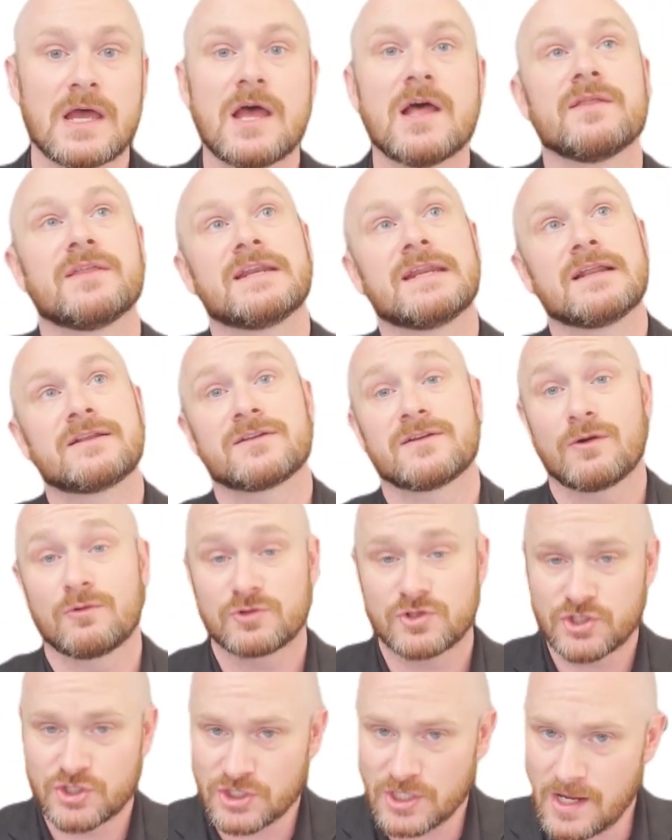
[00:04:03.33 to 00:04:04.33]
They need to know
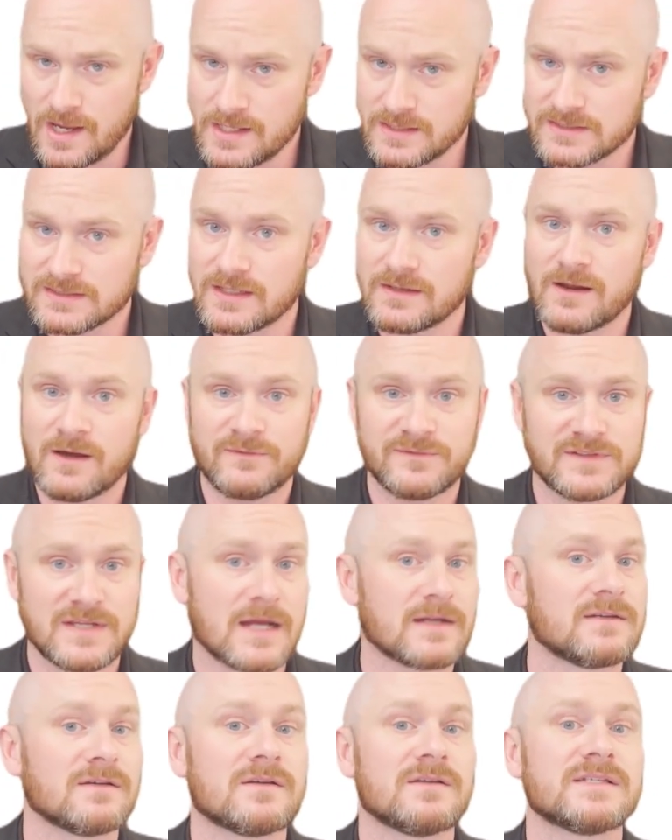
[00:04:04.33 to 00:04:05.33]
just enough
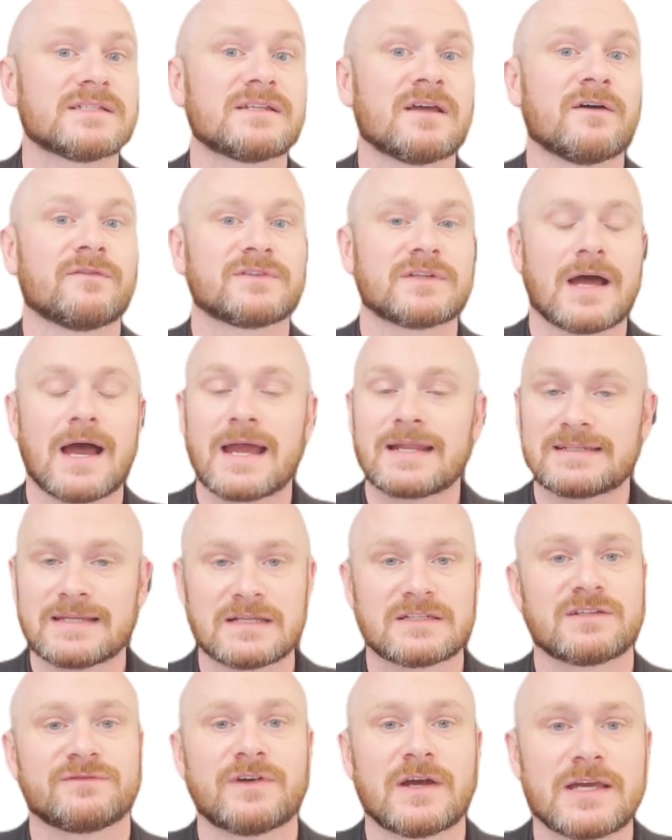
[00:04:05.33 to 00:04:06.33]
technical stuff to
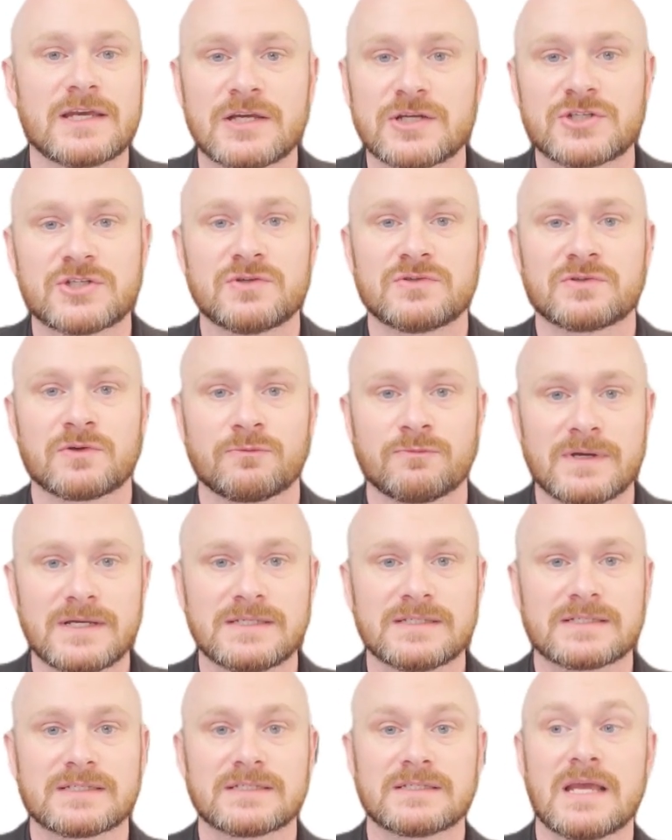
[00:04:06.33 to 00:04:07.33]
identify issues or
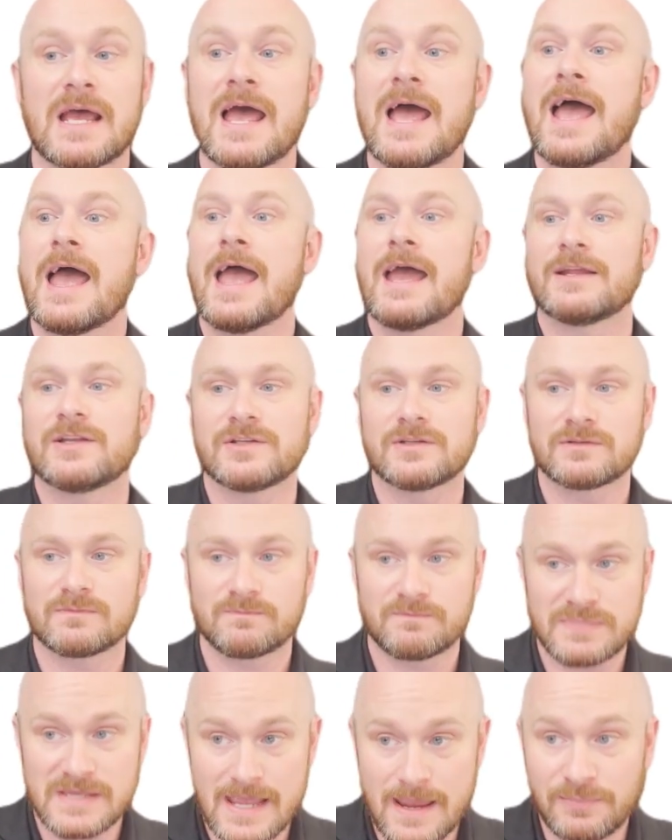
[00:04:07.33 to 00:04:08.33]
risks and
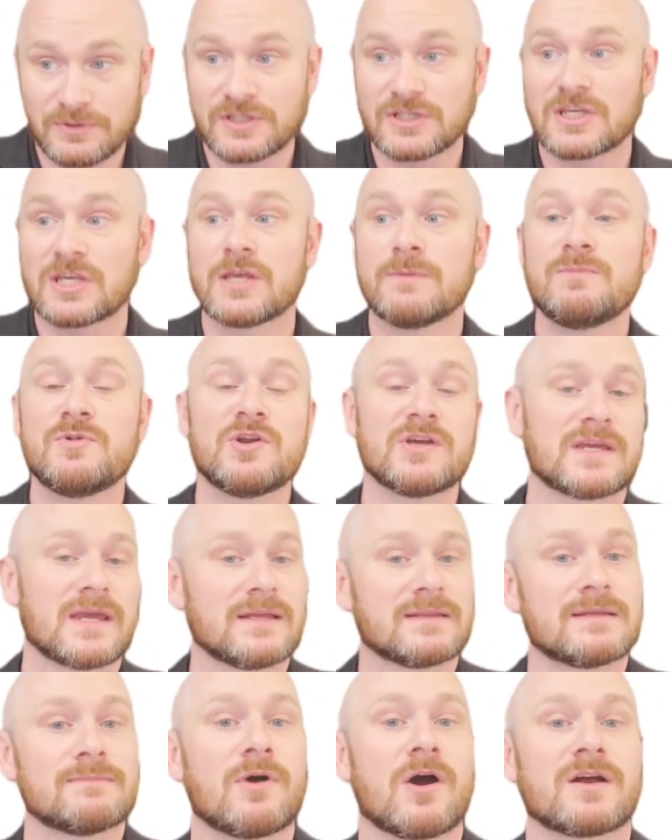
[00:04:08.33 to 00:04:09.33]
be able to communicate
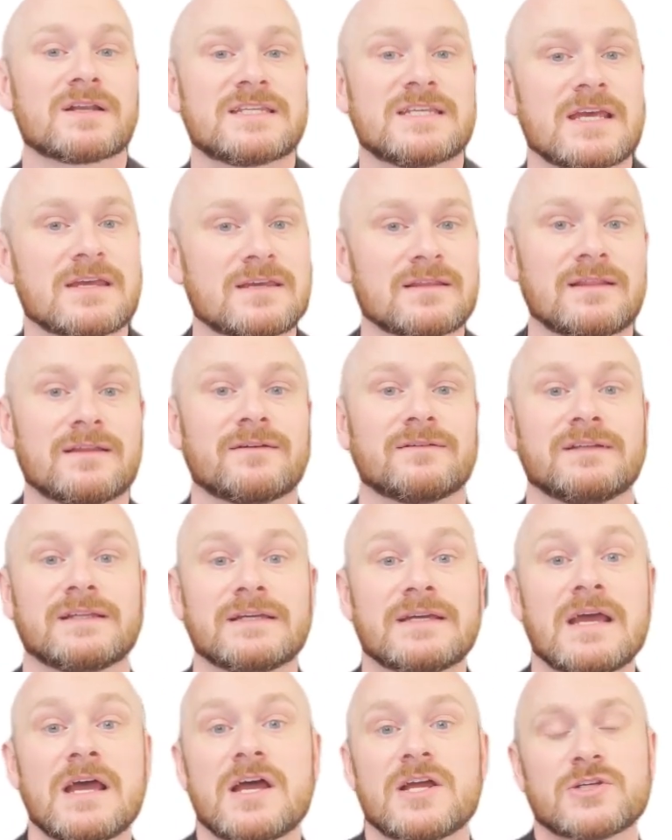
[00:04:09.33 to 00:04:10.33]
them articulately
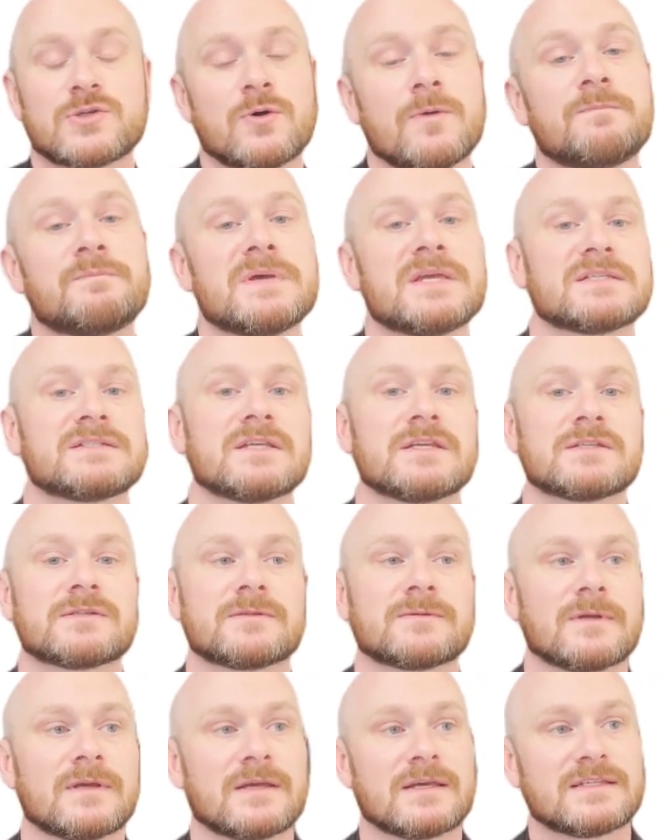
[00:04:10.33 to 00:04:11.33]
to a business
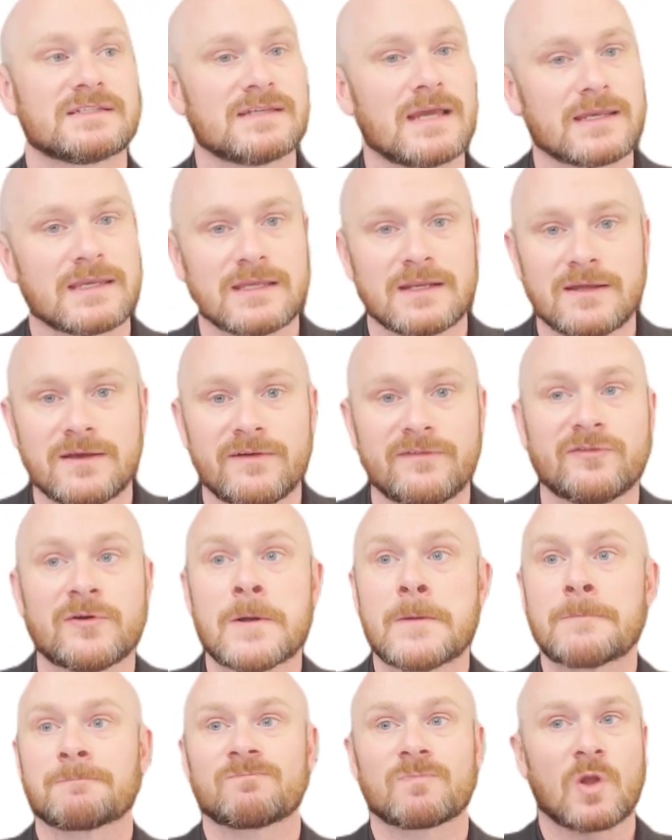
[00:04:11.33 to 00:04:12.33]
executive
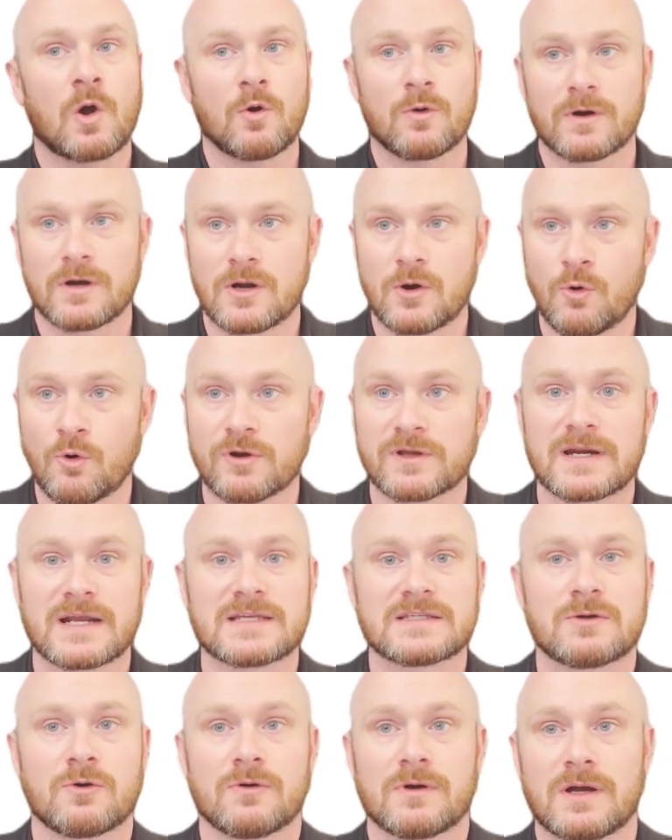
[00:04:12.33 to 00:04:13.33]
or
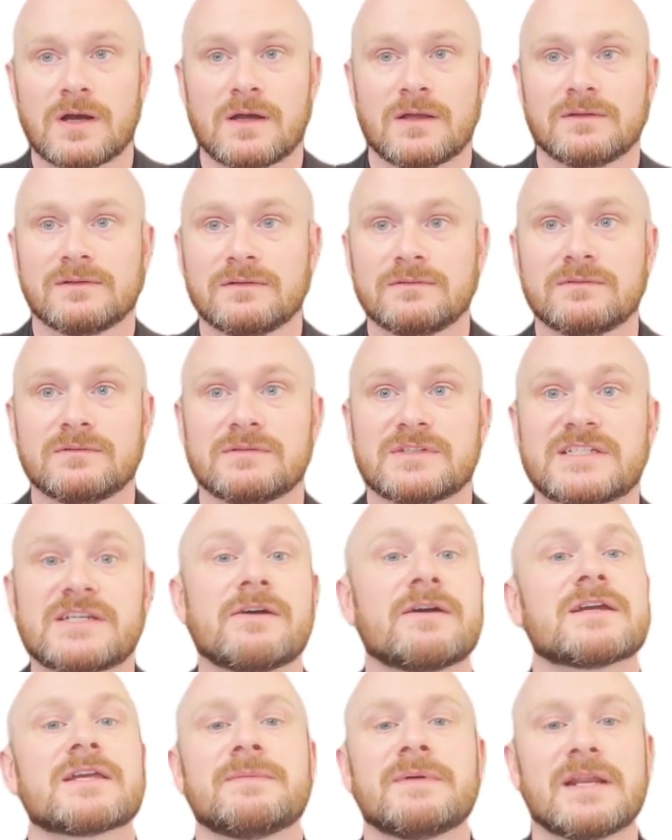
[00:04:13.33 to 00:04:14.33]
a
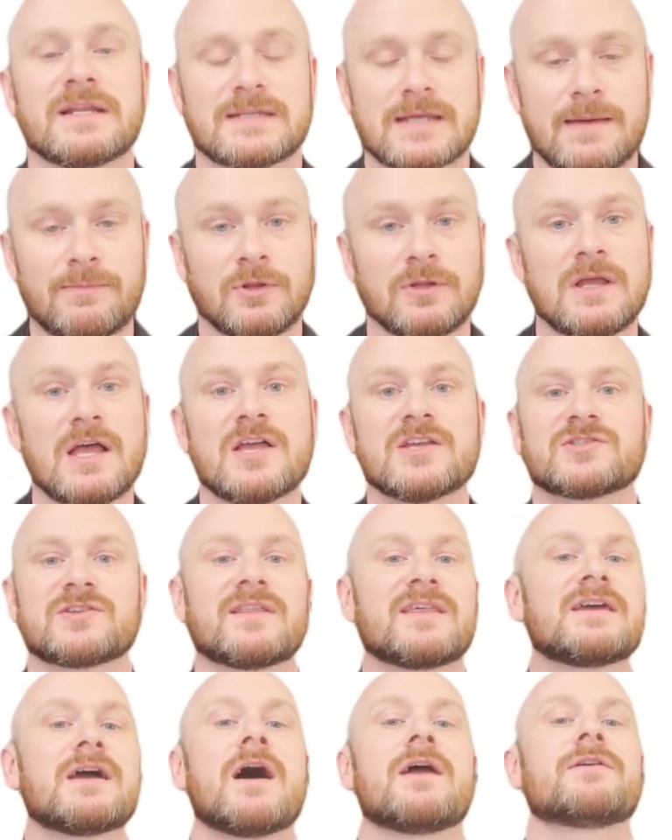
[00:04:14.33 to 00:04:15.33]
steering committee table, so
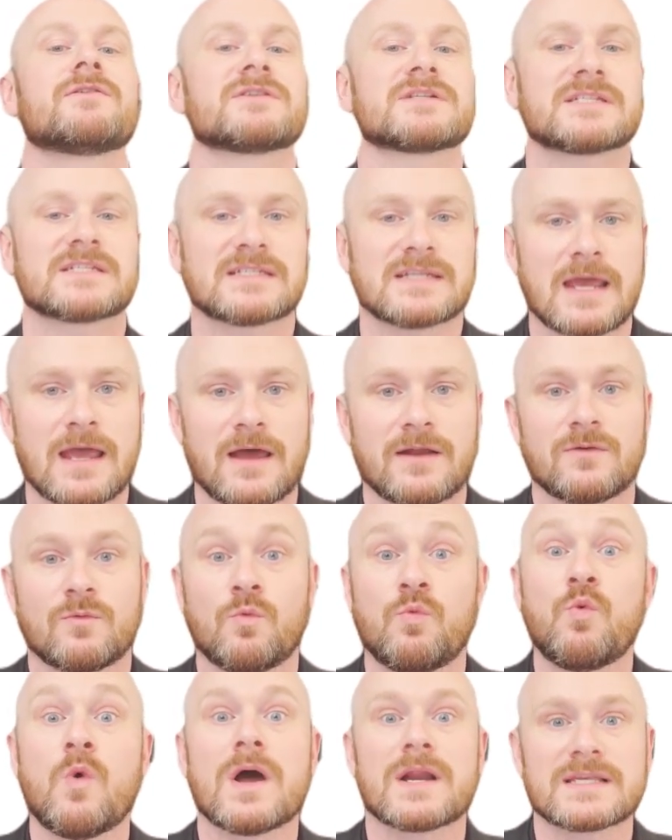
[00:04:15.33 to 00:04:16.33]
they understand
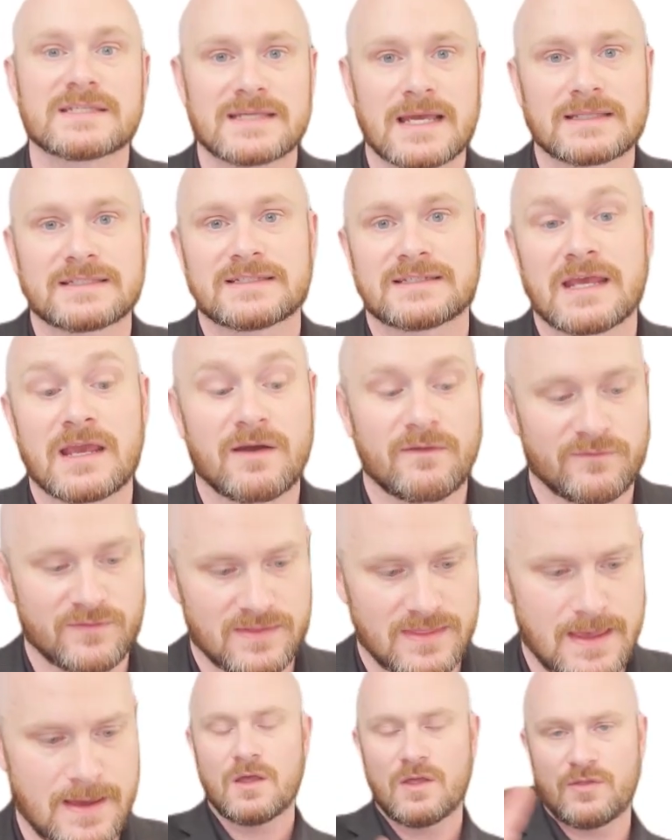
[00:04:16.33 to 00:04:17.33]
what is at stake for
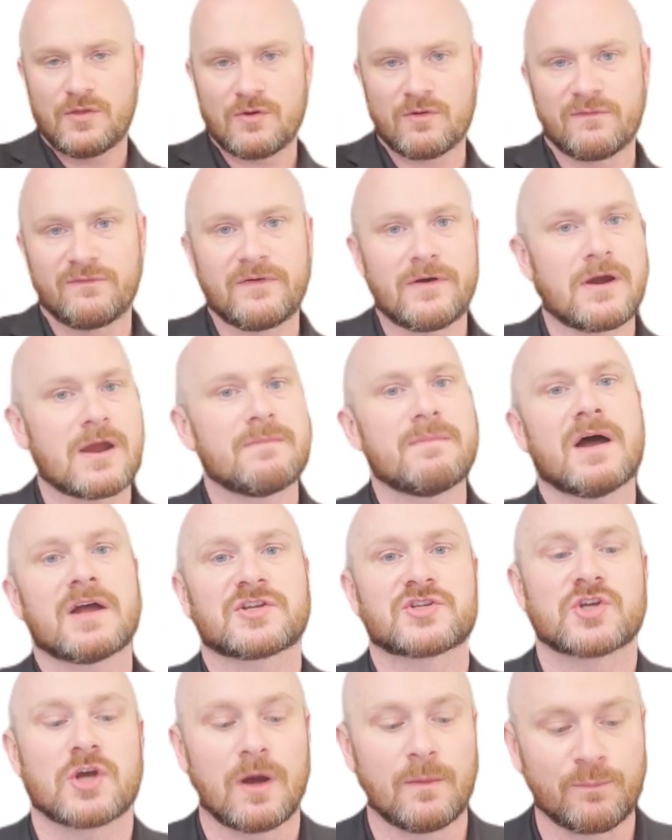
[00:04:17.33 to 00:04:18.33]
them. They're very
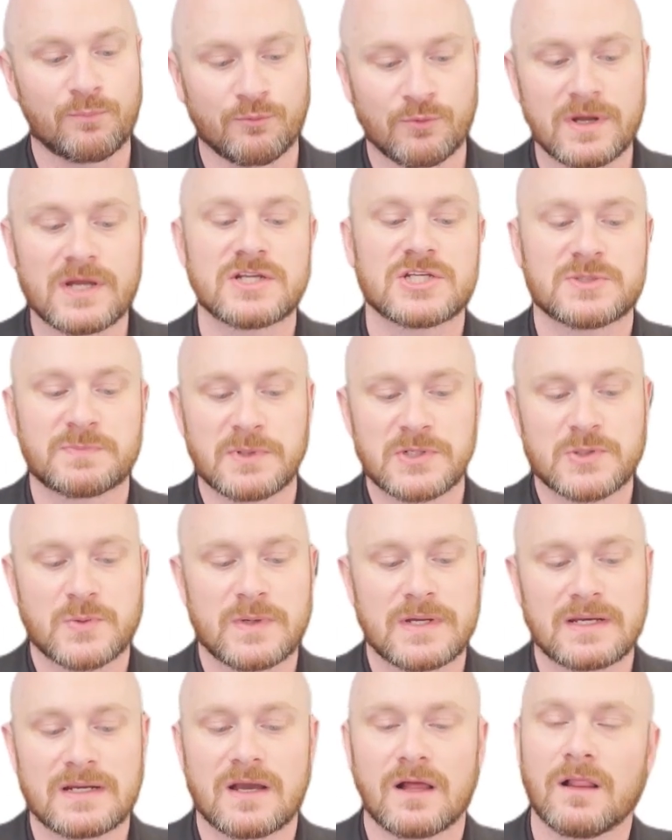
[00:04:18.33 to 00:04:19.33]
much a bridge
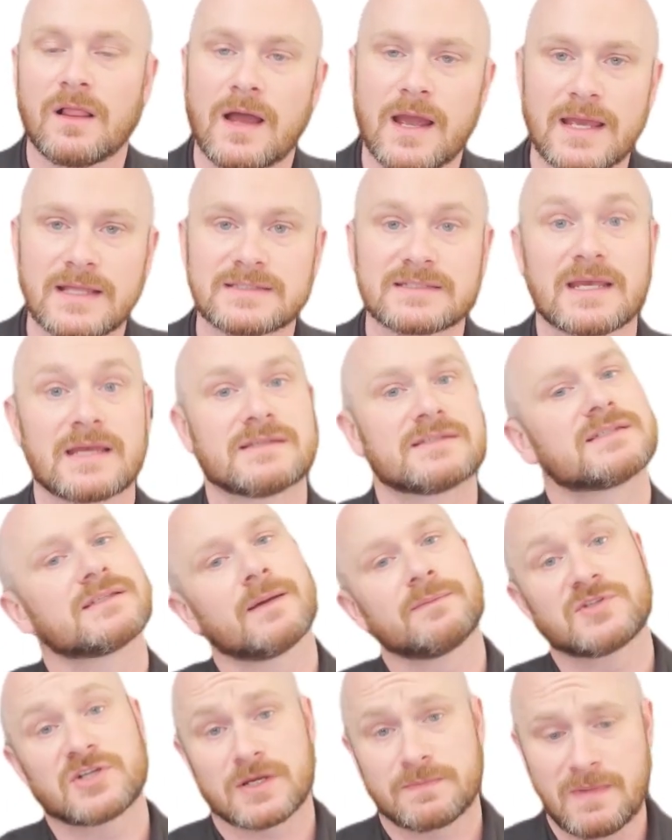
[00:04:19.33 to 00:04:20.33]
between clients and
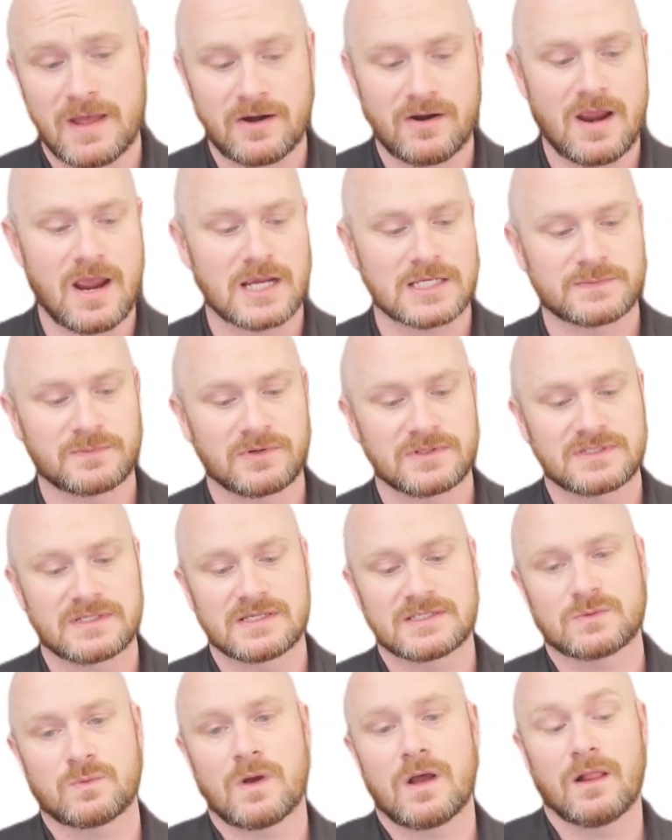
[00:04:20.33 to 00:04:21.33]
subject matter experts
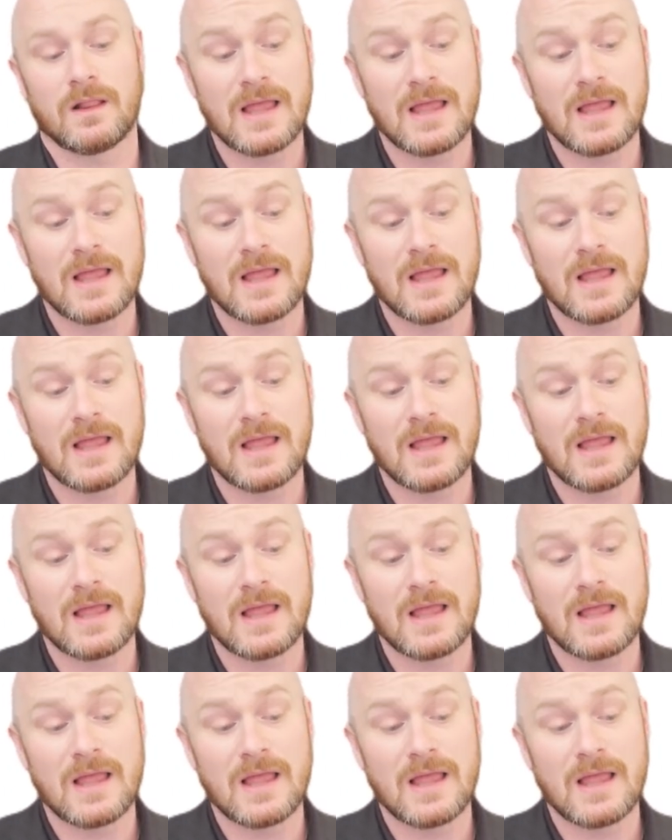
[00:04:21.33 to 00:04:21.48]
as well.